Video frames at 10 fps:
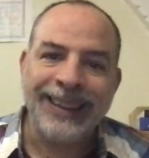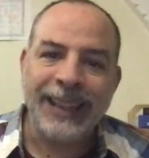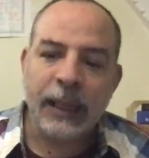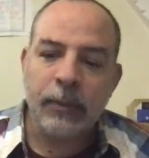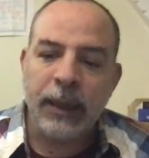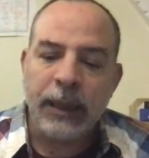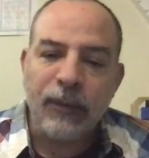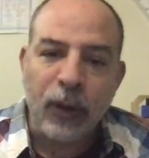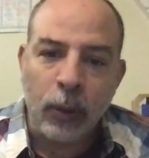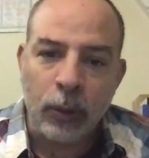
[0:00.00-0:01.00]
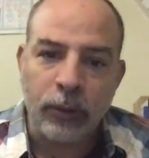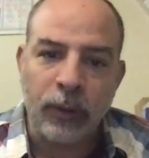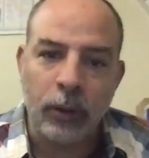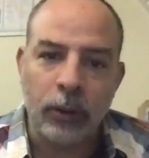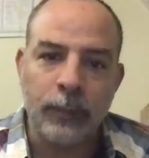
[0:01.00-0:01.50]
they are very difficult to
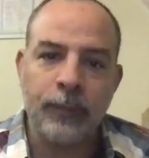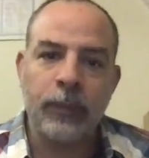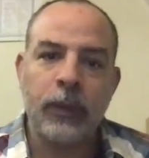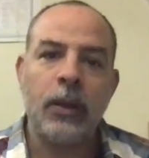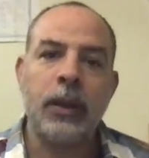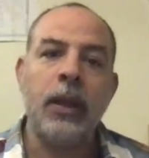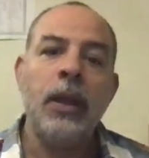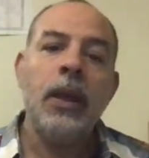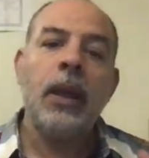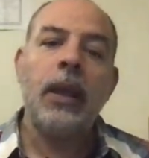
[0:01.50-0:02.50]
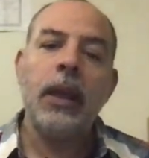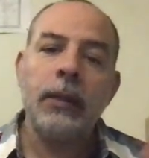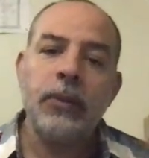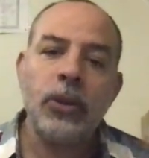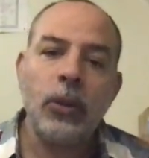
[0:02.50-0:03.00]
follow. Okay, here
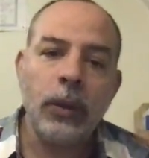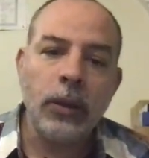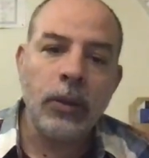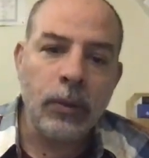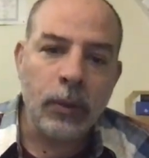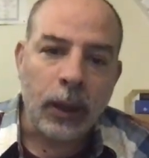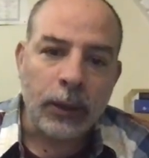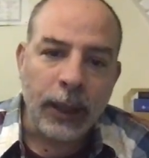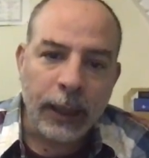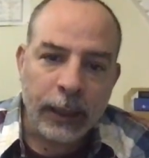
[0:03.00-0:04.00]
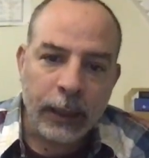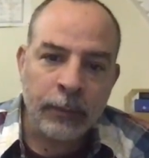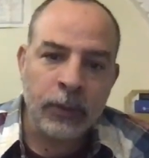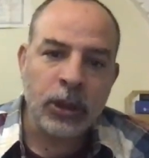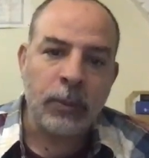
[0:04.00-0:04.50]
I'm showing you a
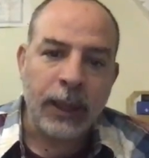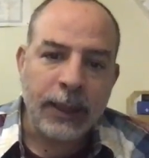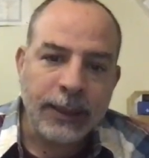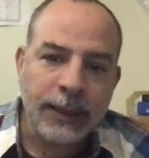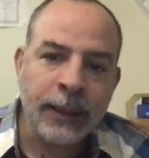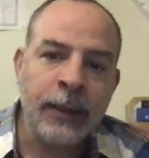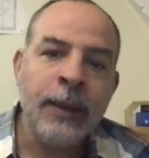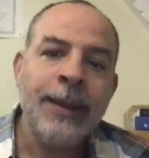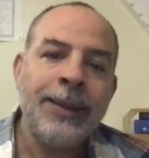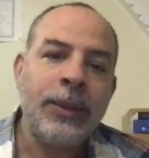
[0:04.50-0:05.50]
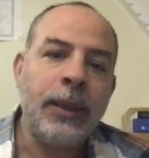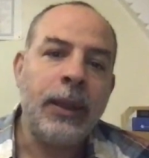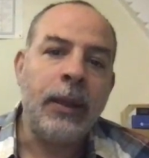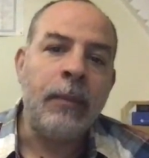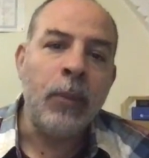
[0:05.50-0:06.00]
diagram summarizing
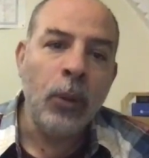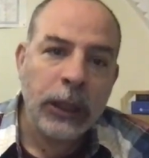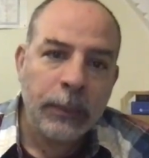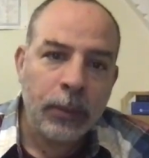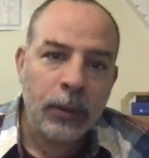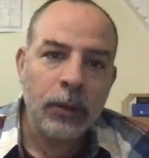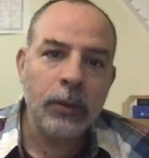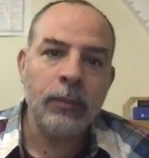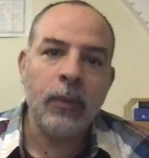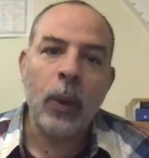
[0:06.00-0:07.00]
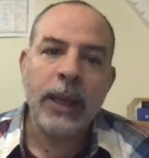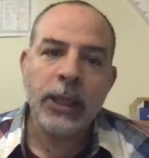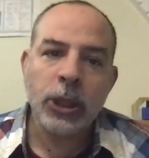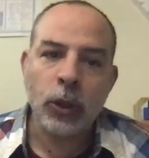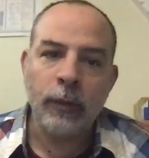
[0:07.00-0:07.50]
the multiple
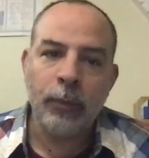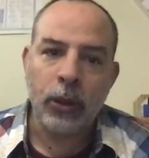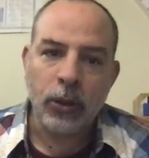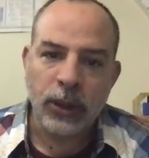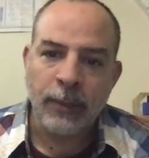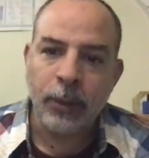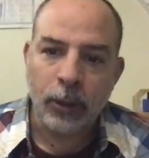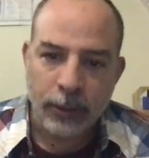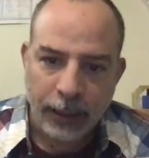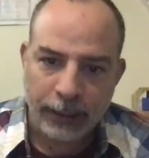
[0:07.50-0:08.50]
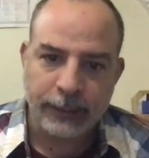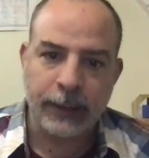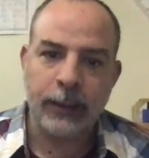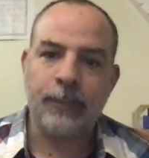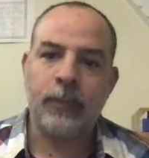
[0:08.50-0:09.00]
ways of producing pure
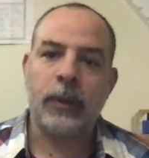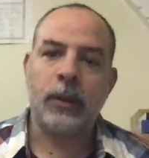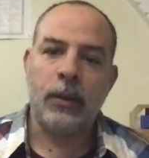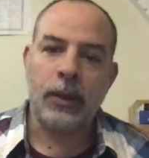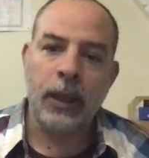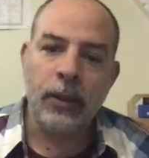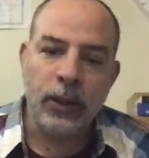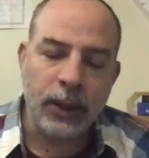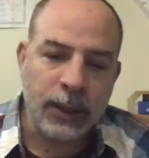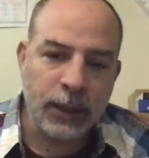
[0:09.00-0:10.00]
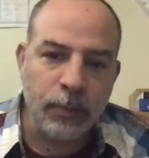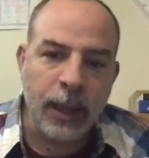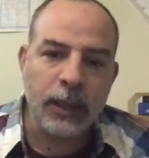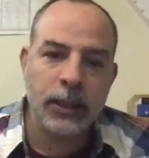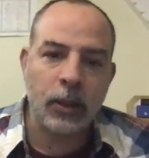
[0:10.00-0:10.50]
calcite. Okay, this is
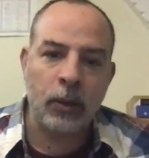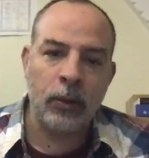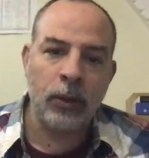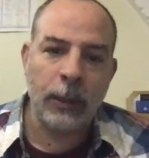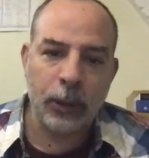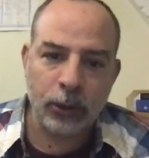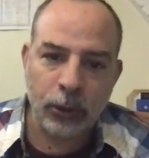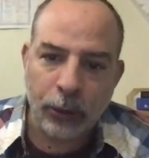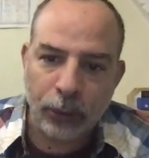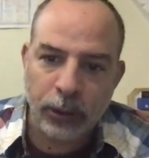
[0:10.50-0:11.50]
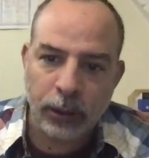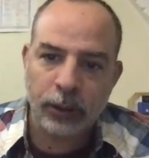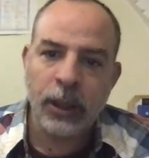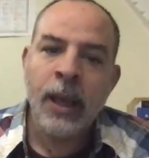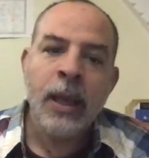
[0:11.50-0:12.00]
based on laboratory
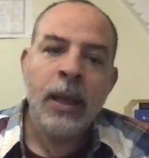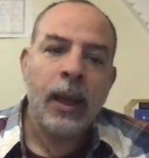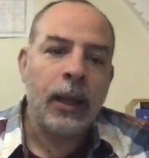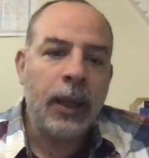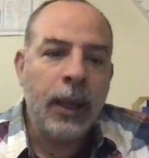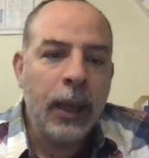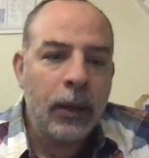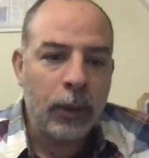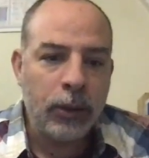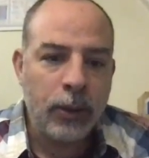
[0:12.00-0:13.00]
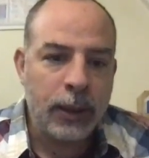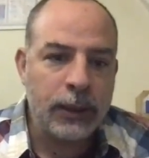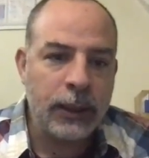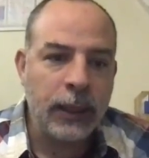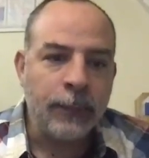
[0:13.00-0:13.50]
research. And here what you can
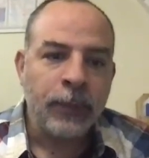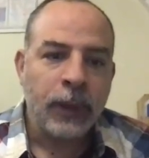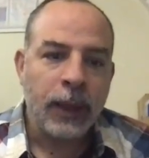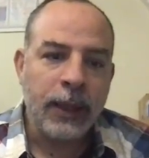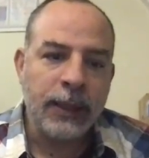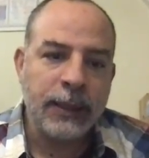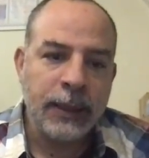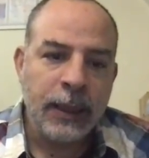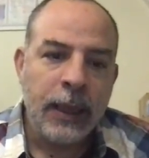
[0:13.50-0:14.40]
see is